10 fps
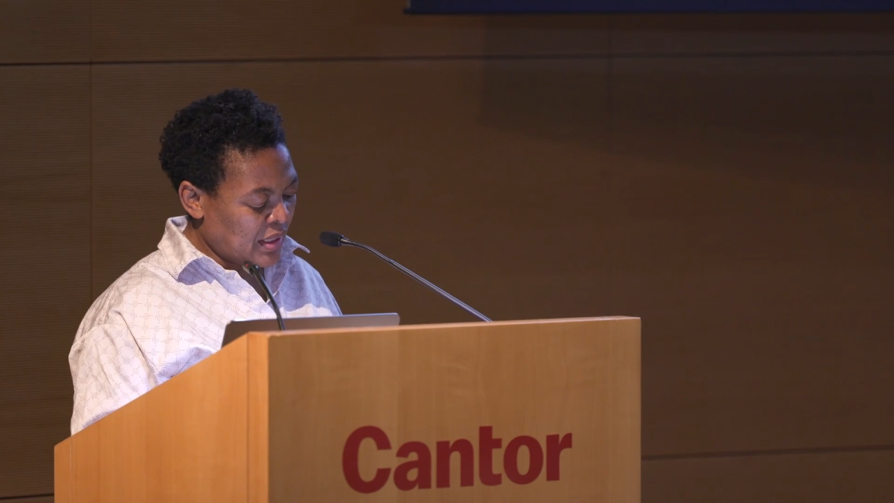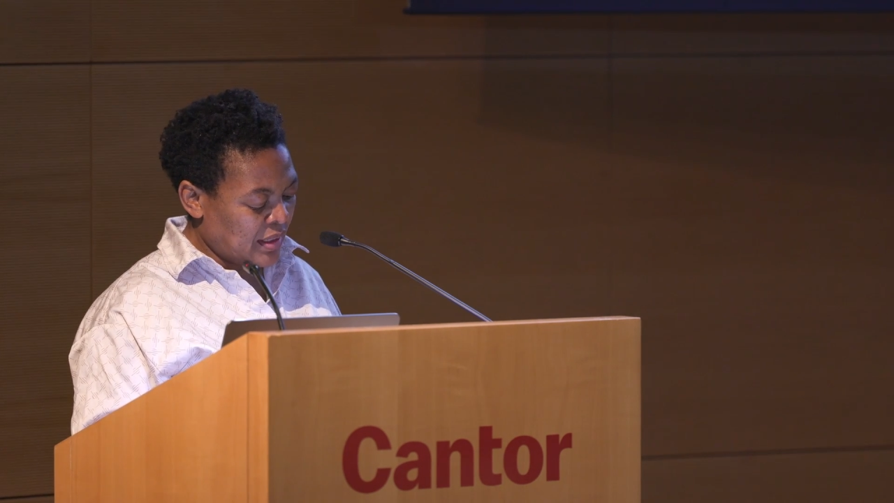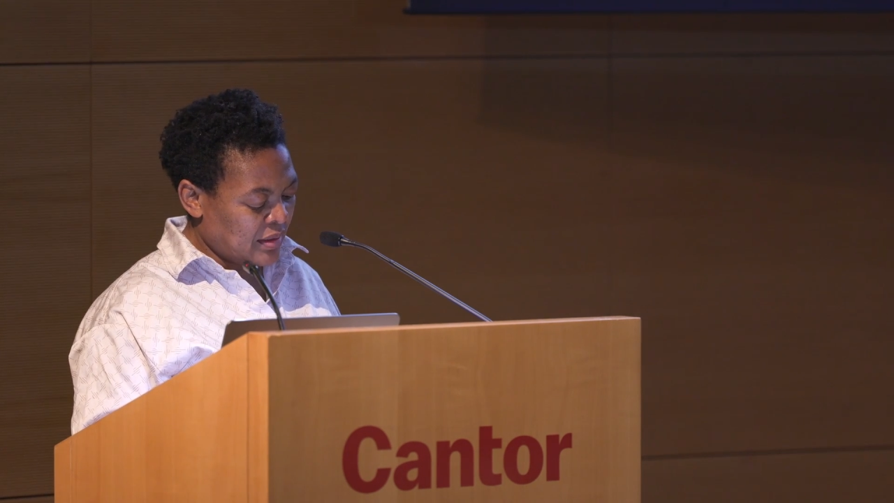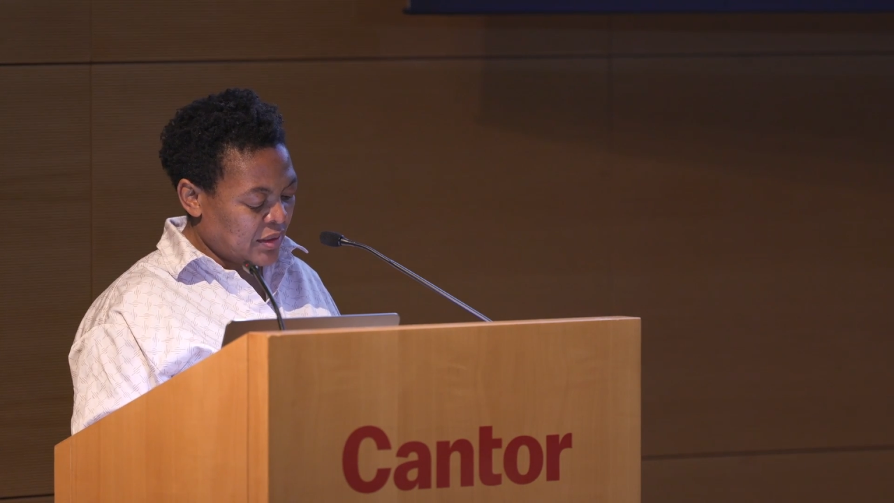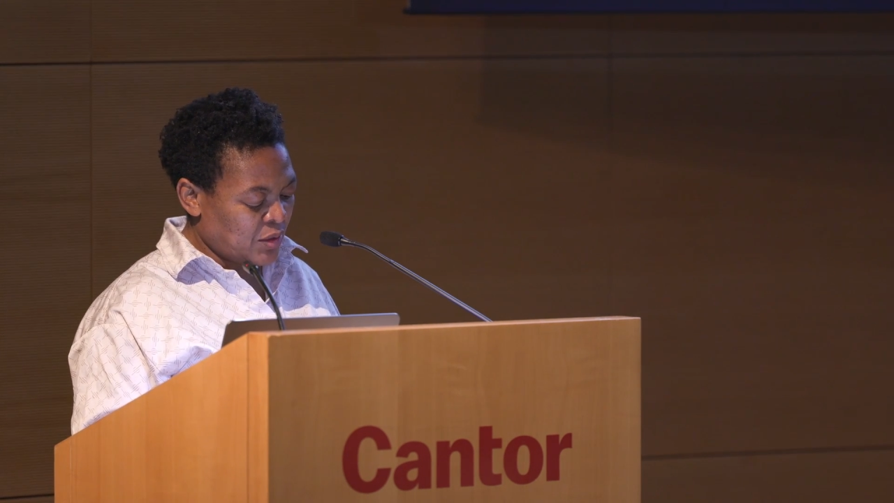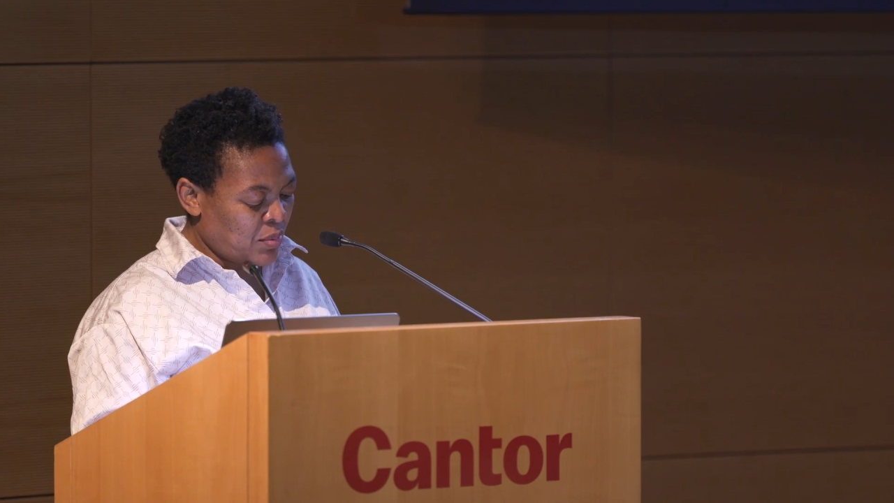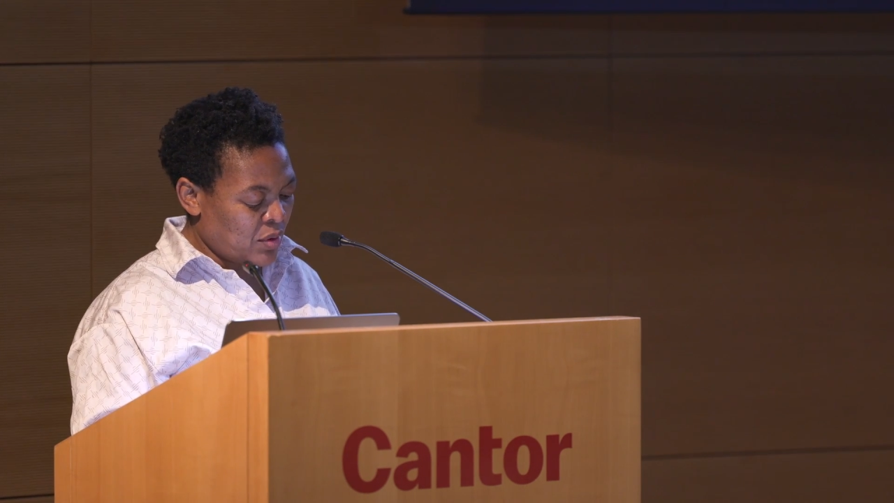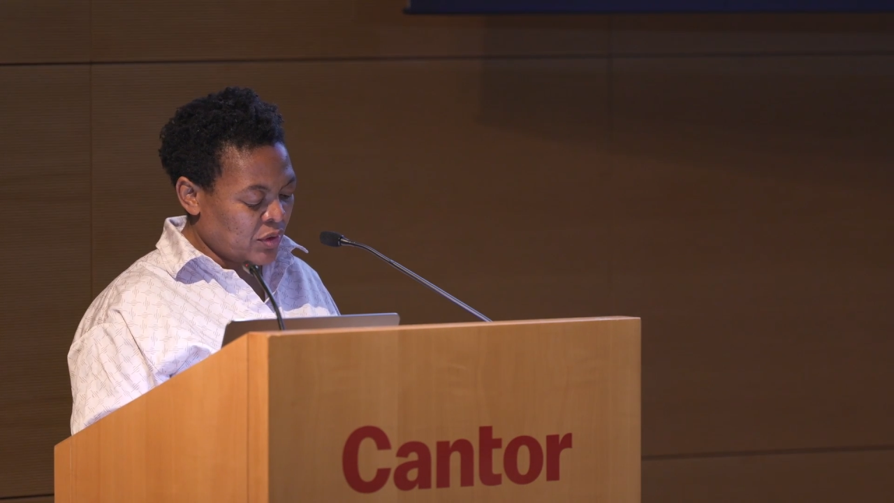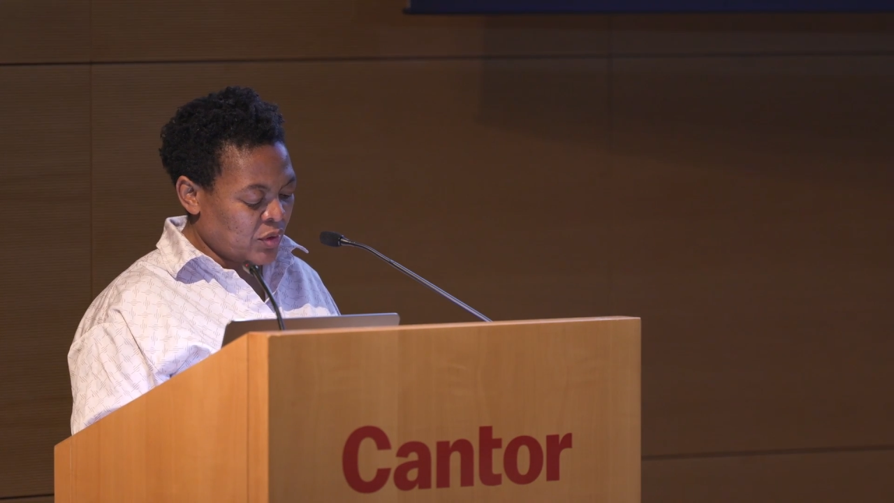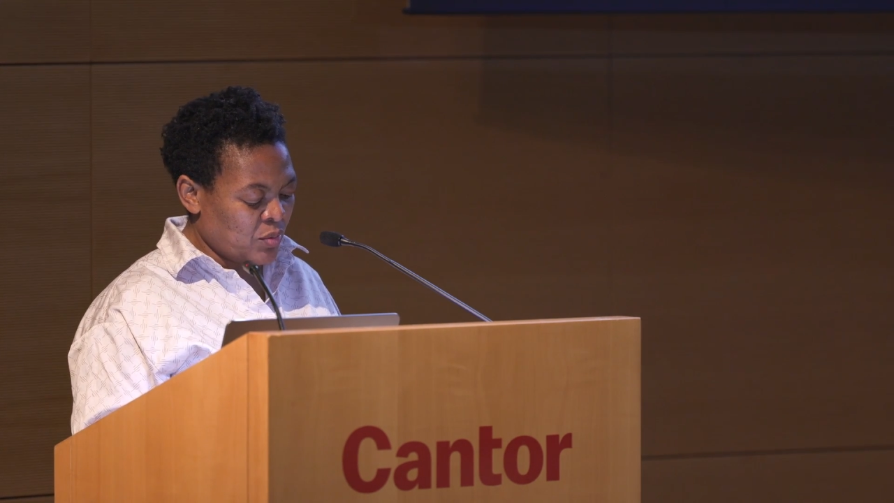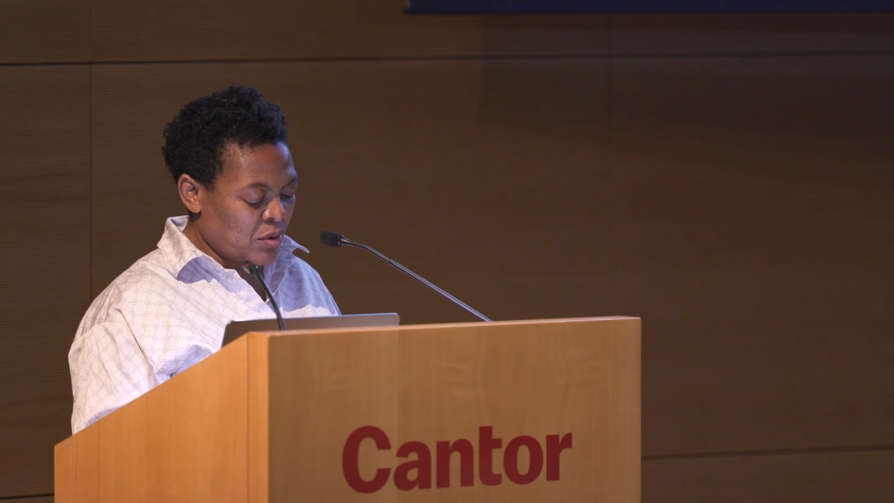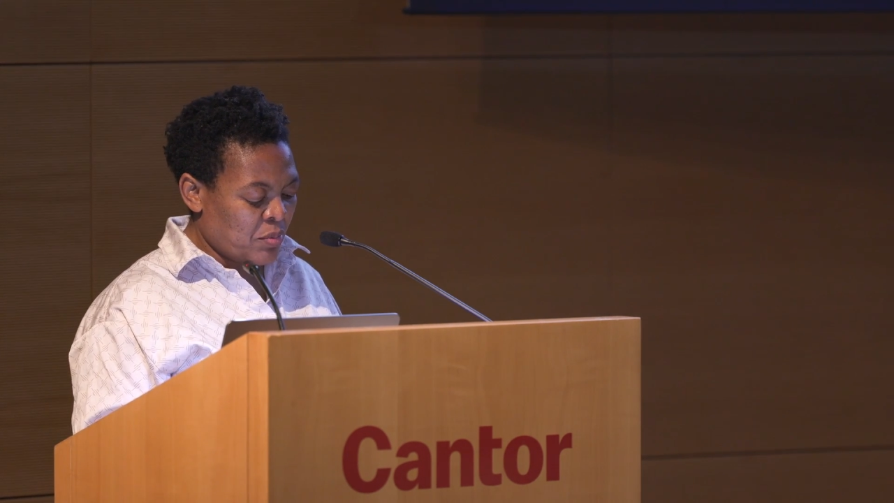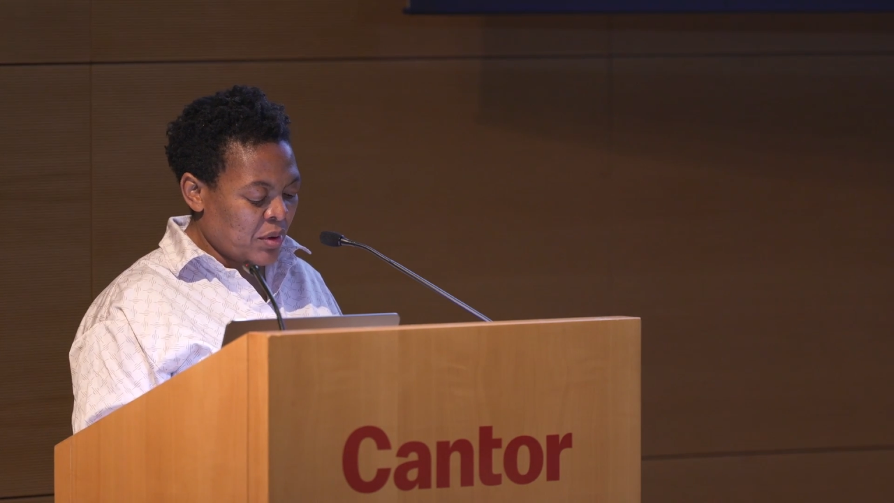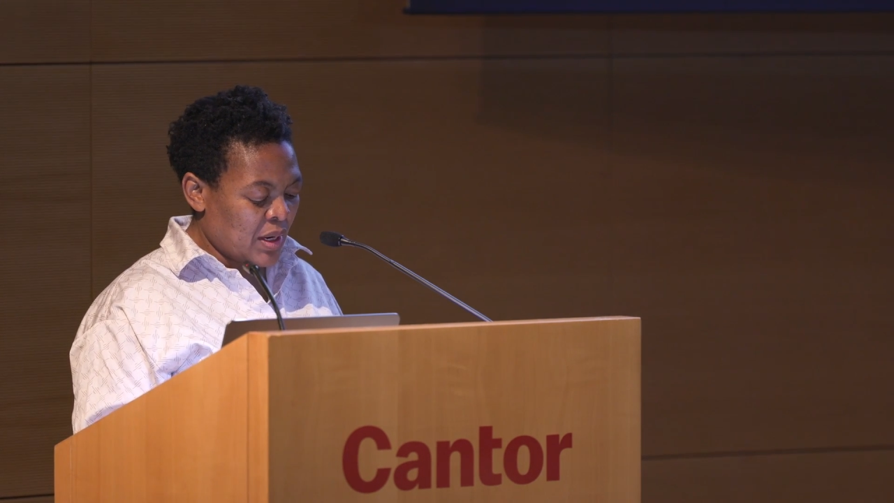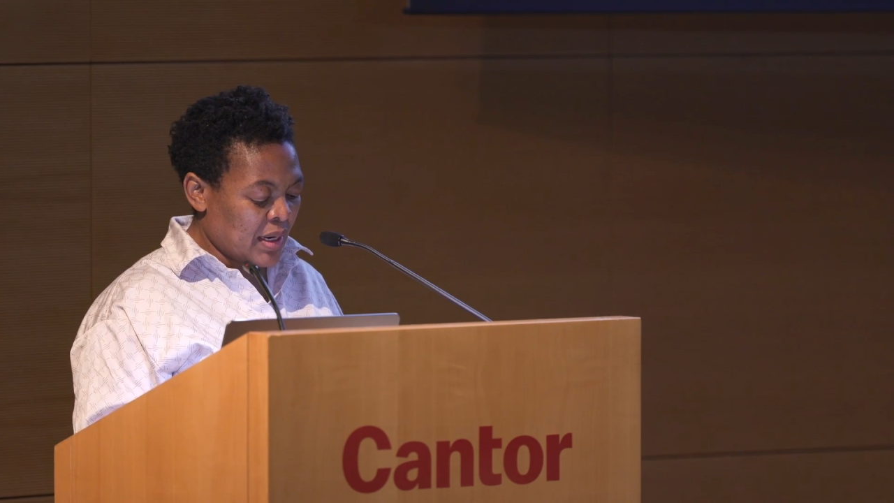and respond to
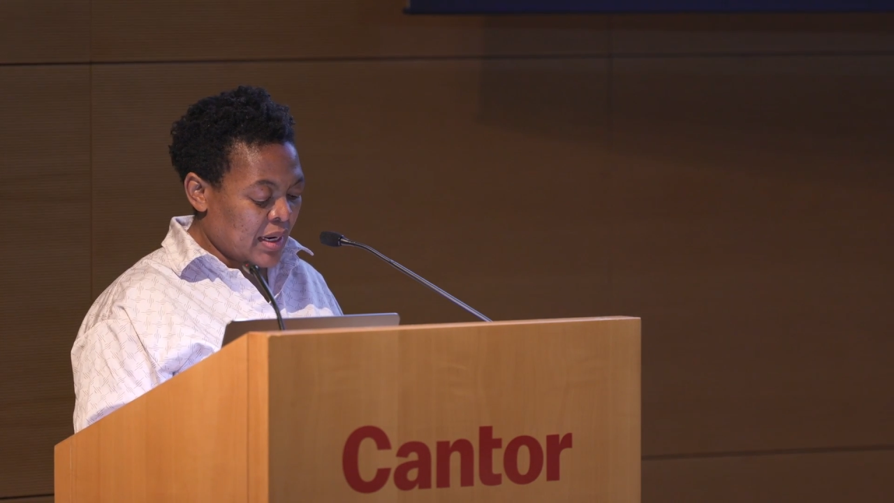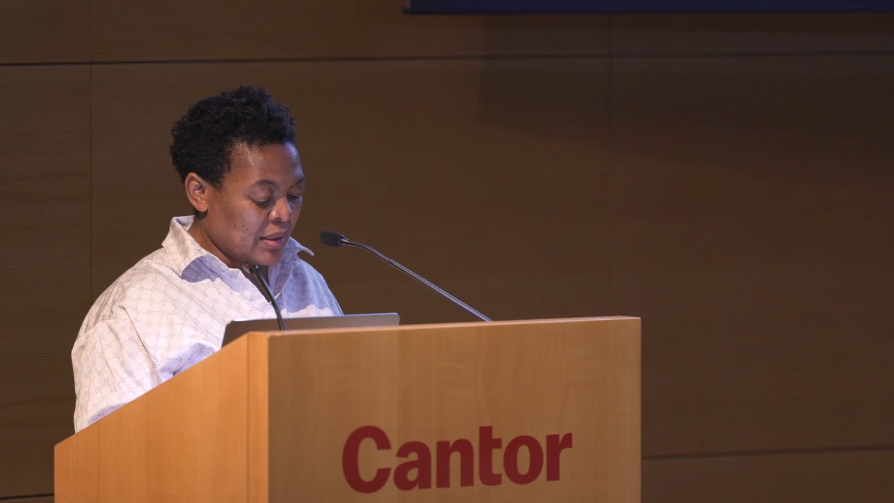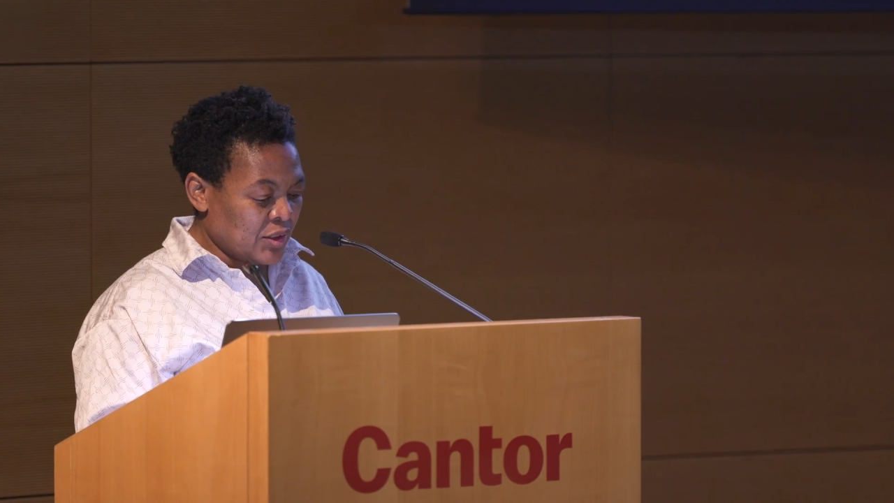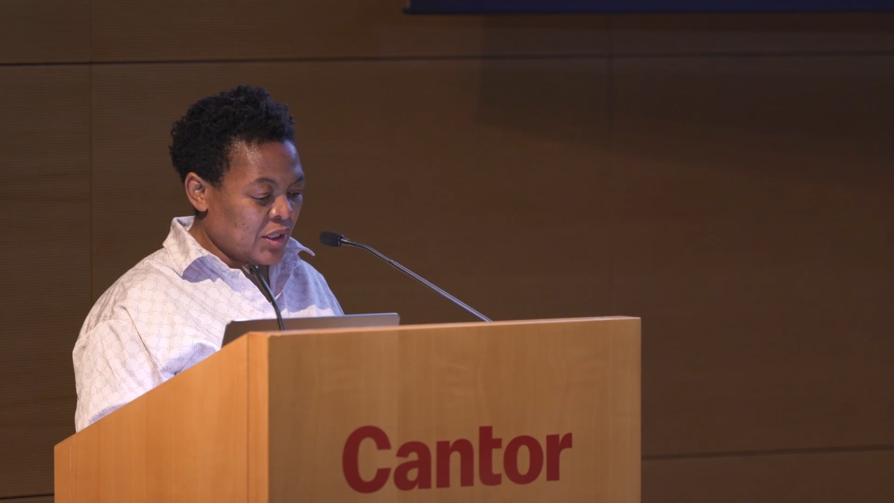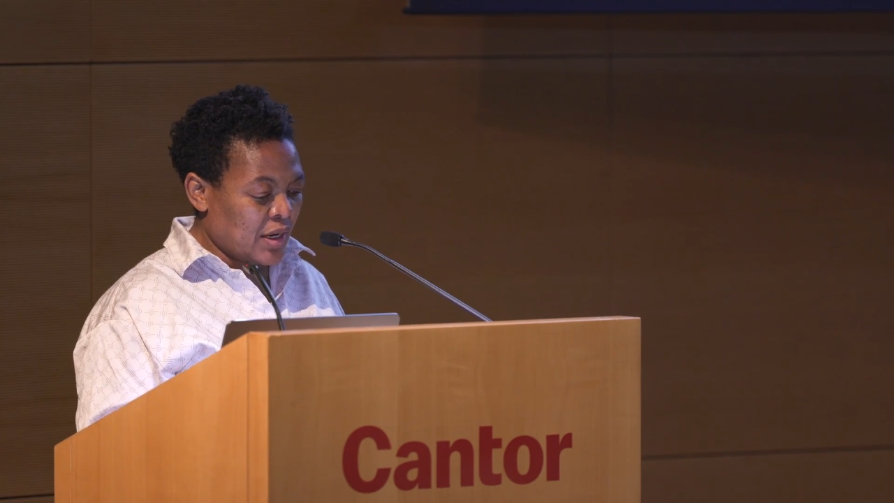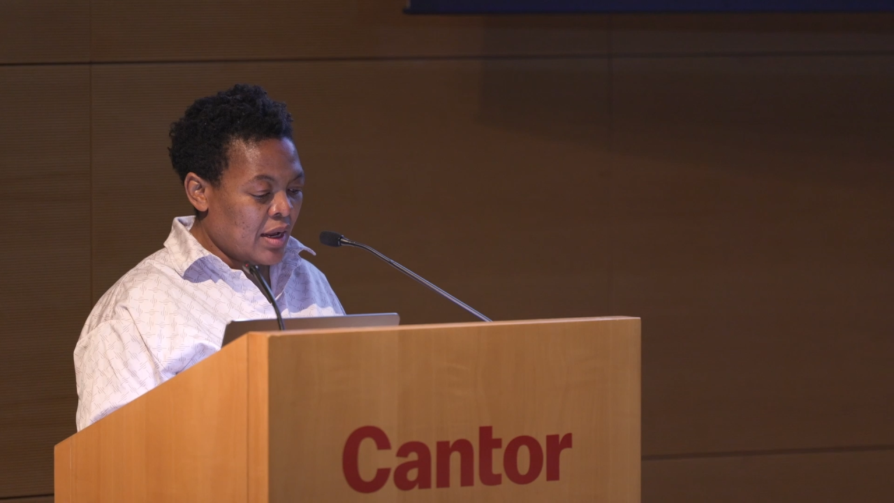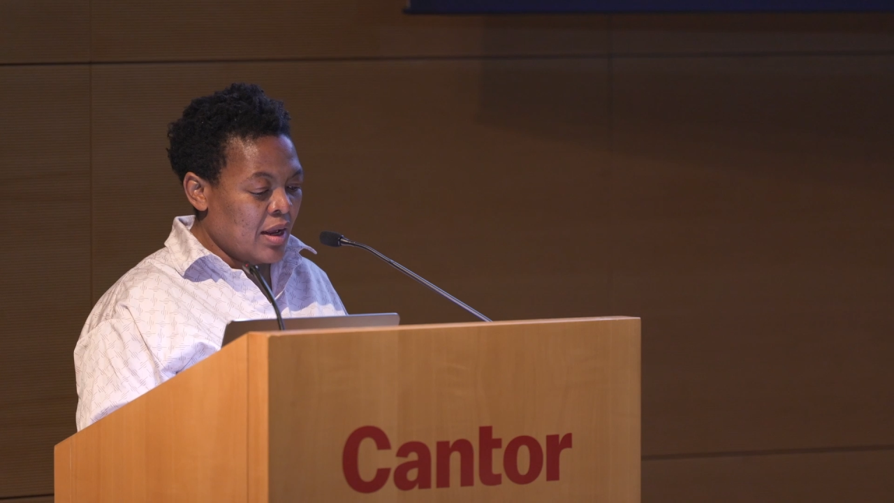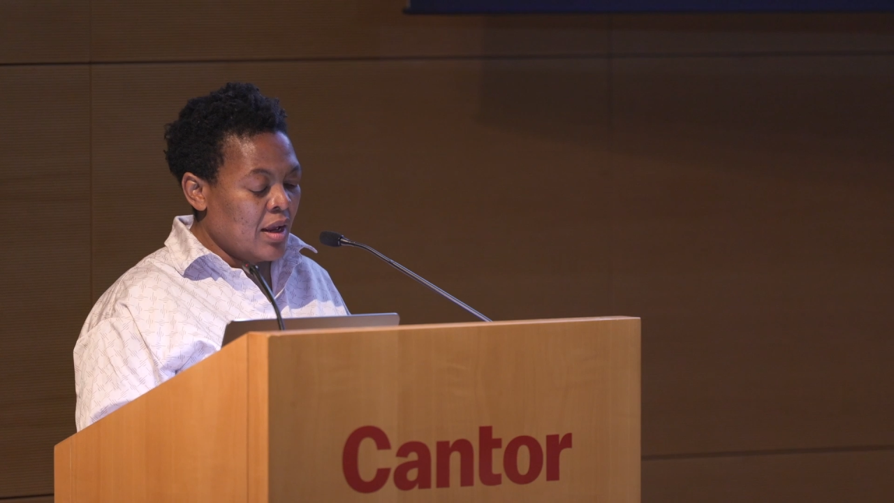popular culture